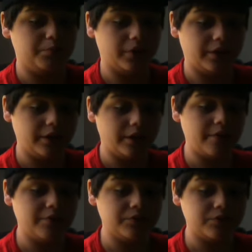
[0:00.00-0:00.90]
But
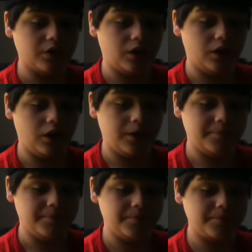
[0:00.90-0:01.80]

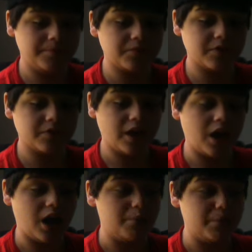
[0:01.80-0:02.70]

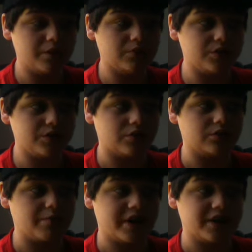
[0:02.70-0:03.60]
I may restart
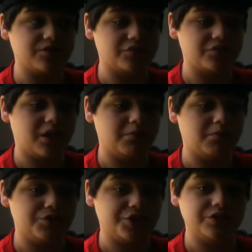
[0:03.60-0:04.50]
the Master Stop
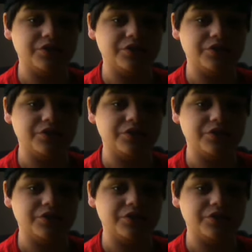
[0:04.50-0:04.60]
Motion.